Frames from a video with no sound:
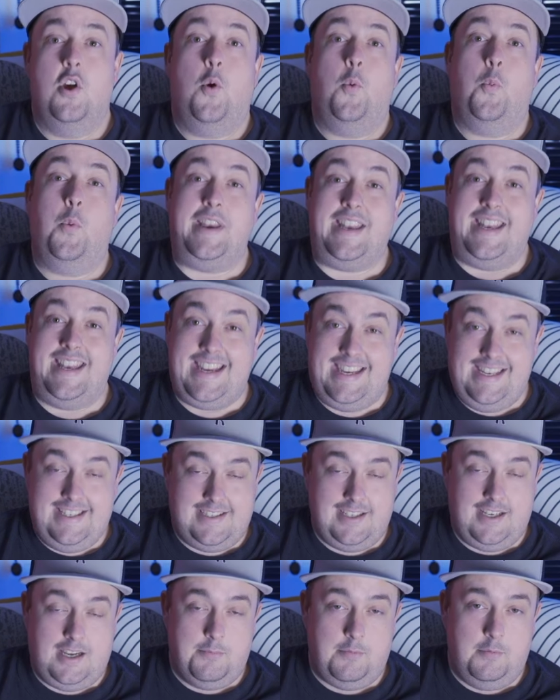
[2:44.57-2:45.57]
We need
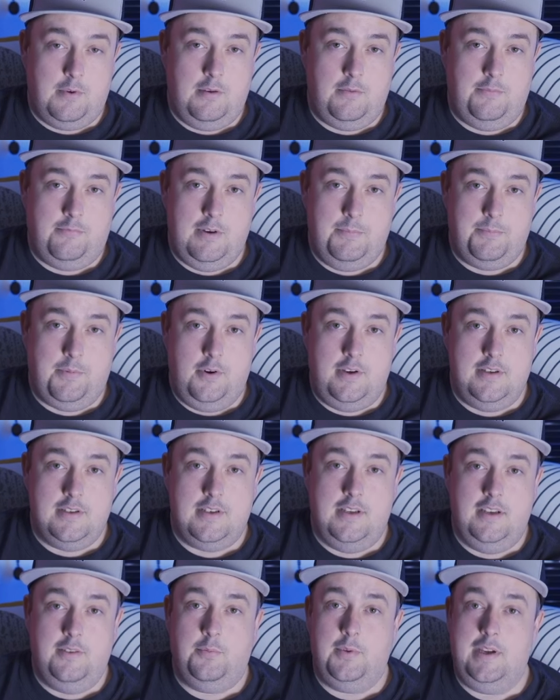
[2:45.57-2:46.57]
to come away with 3 points
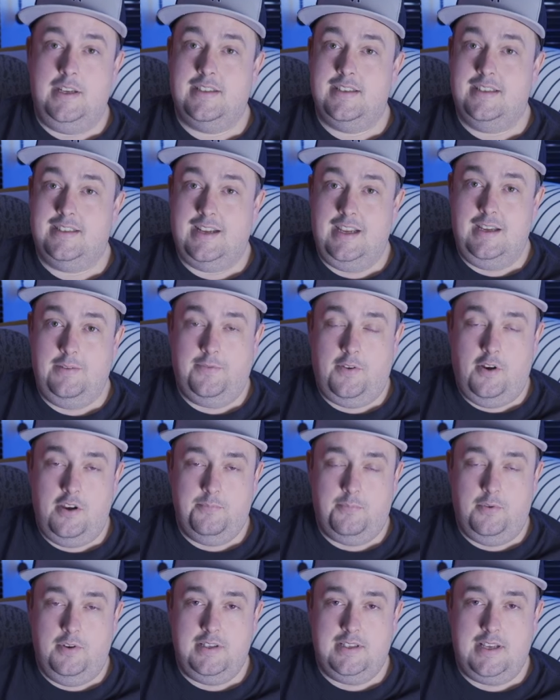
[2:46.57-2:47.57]
if we're to stay 5
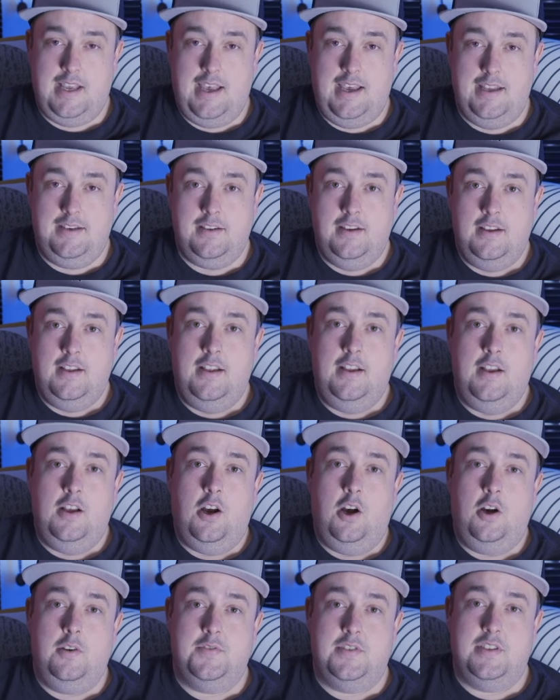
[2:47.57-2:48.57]
points ahead
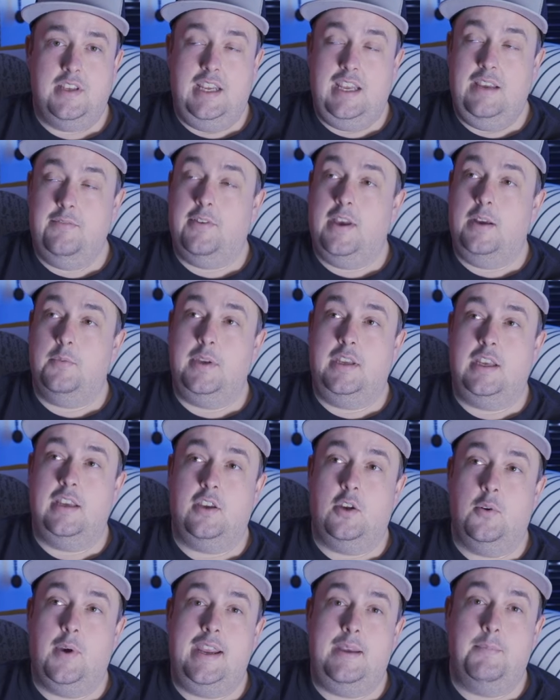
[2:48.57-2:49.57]
of City. In fact, we can
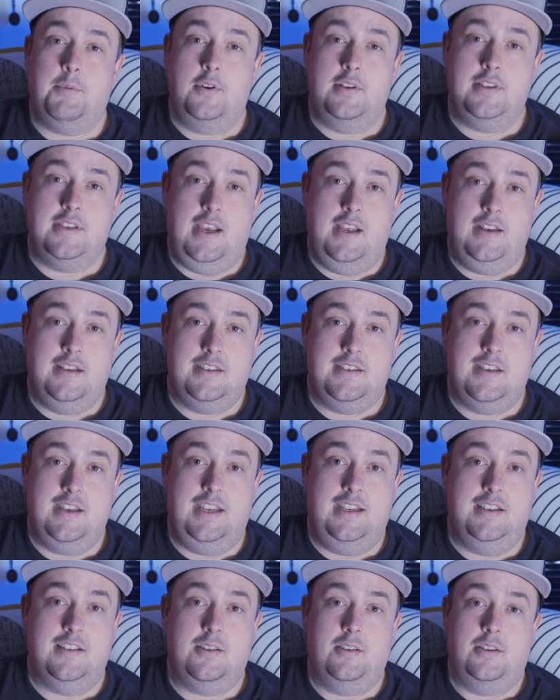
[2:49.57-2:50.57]
go 8 points ahead of
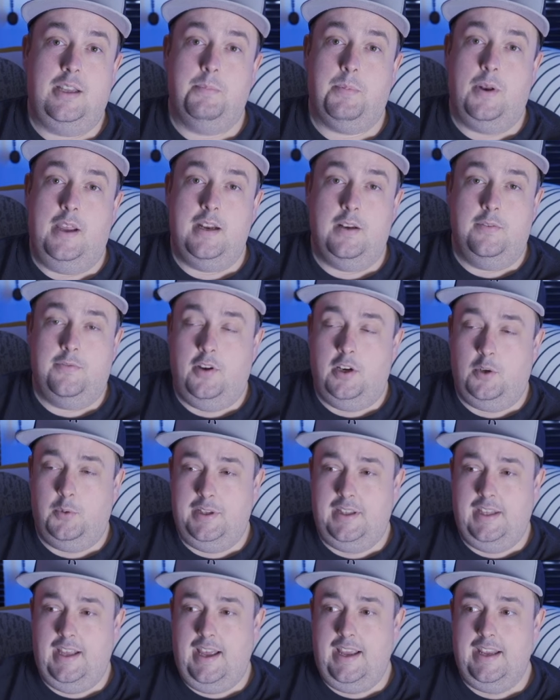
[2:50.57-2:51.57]
City until they play the
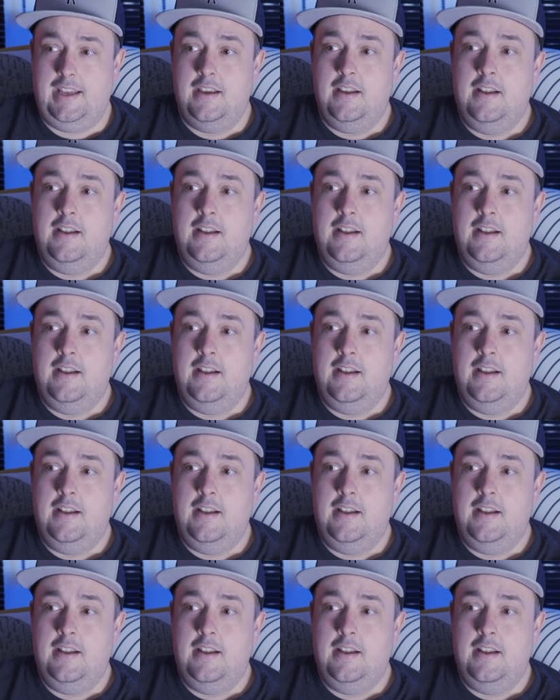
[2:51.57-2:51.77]
following day,